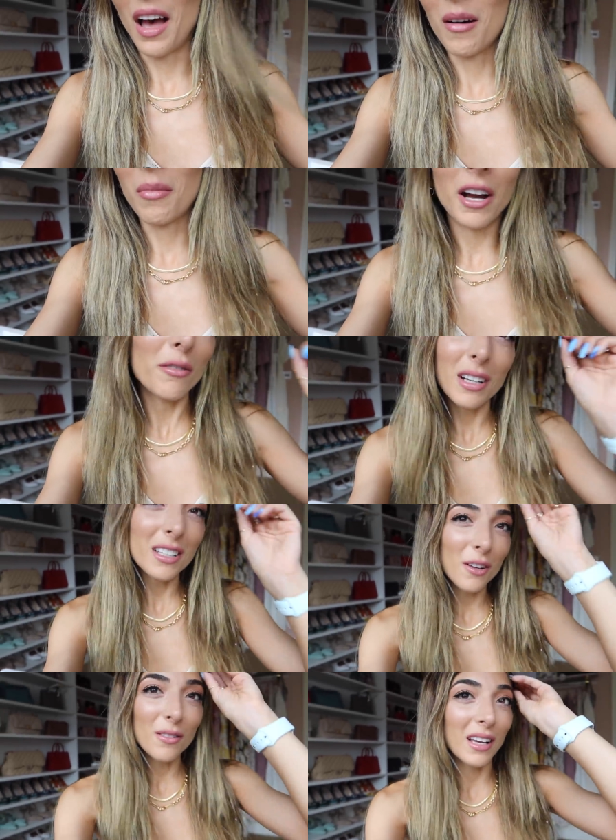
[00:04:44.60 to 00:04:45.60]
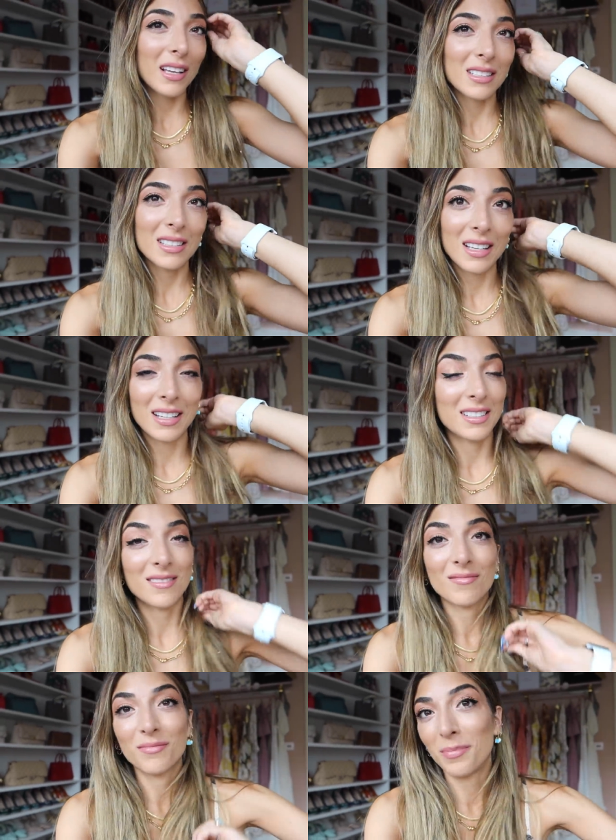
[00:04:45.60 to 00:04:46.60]
Um, I really don't think it's it's
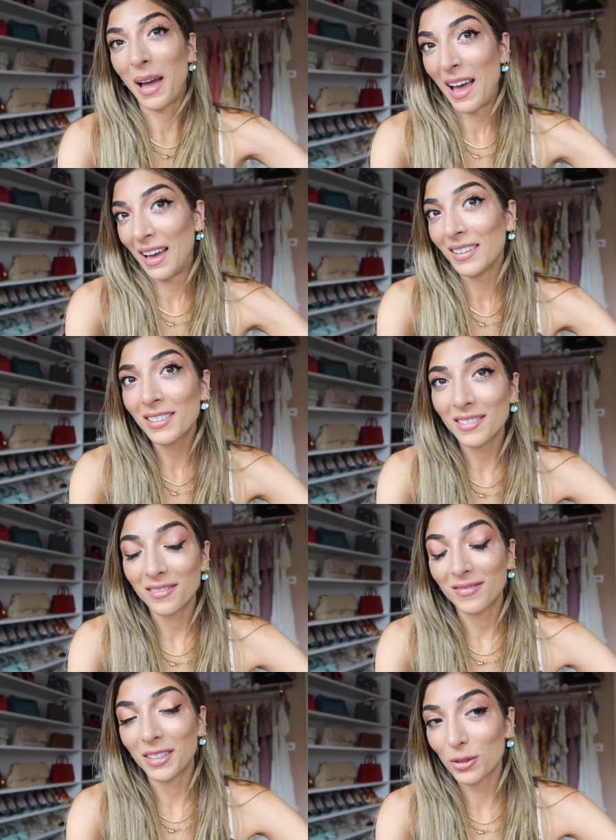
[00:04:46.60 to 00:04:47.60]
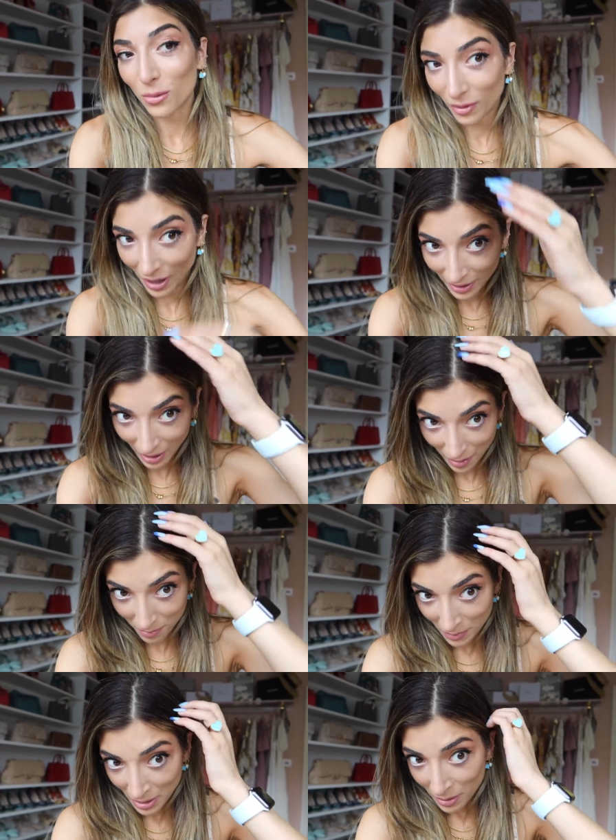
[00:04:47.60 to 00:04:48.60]
bad. It's all right.
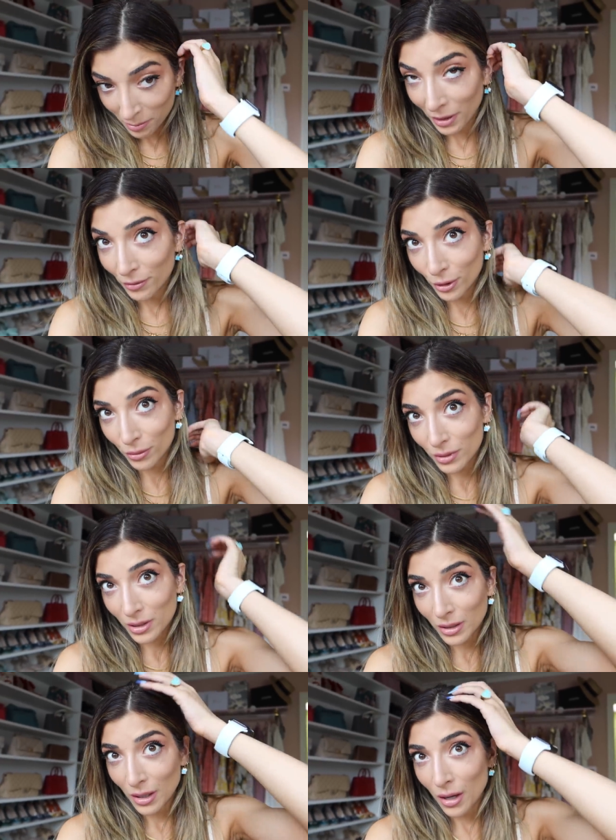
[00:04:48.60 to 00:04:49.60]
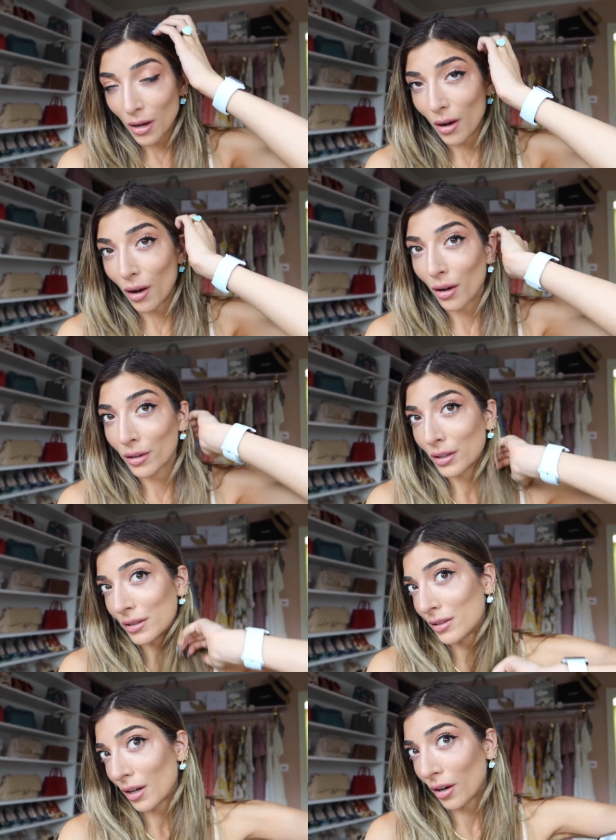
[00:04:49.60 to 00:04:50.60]
Um, my roots aren't
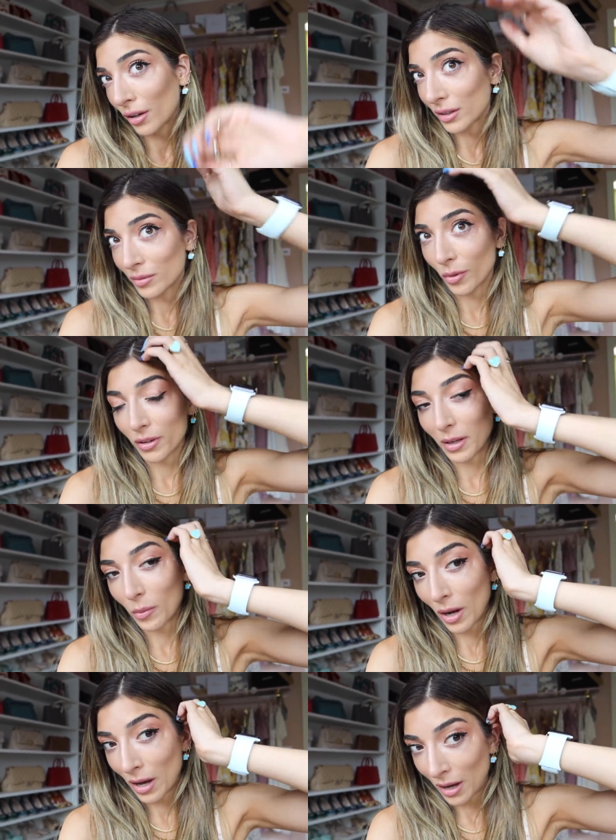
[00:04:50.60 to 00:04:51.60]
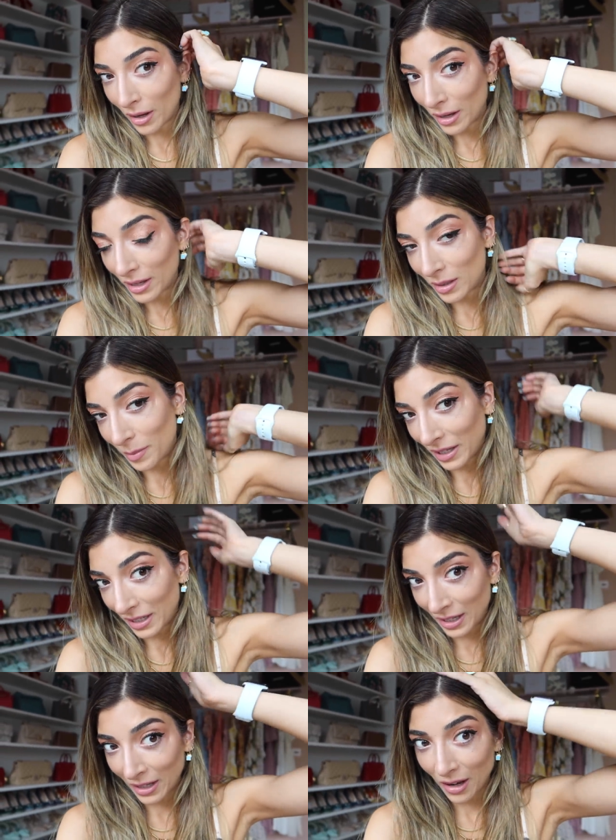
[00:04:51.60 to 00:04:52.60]
as dark as what they were in the
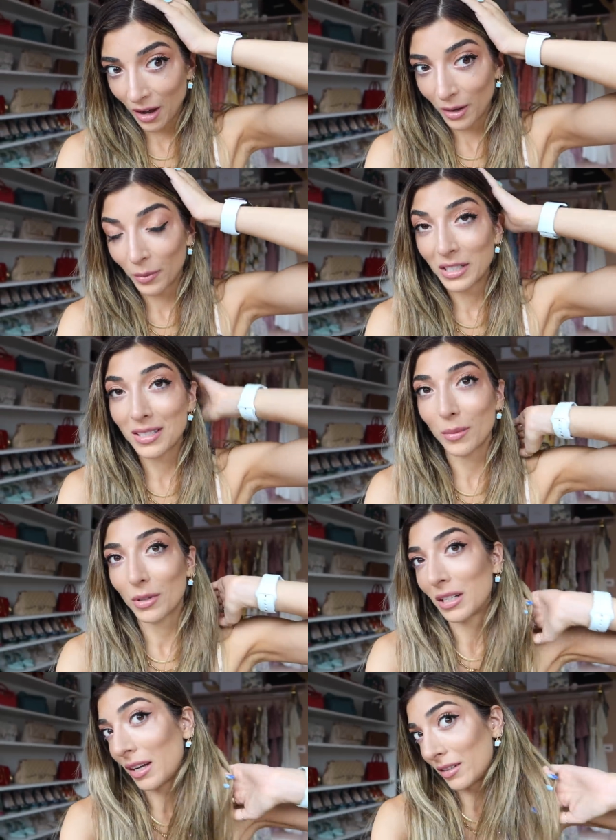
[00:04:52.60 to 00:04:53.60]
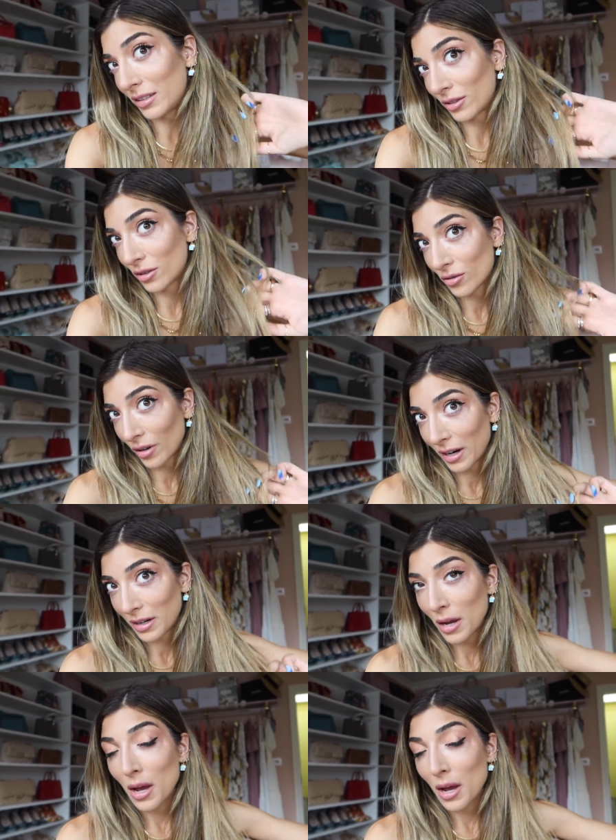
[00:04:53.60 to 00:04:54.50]
beginning. I went to someone in London to try and